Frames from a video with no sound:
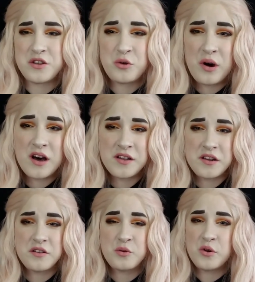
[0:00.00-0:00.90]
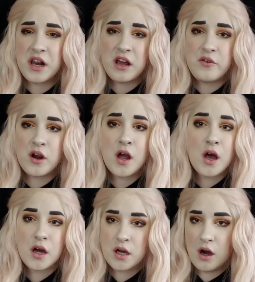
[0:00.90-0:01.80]
the quality or the whatever,
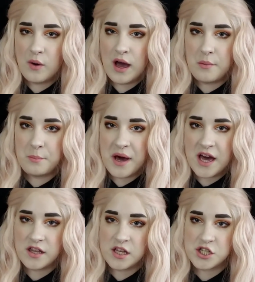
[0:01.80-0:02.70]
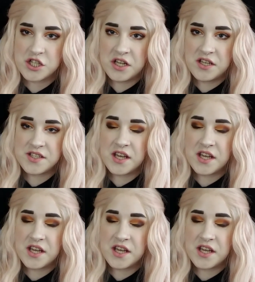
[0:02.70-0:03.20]
go out and buy this shiz.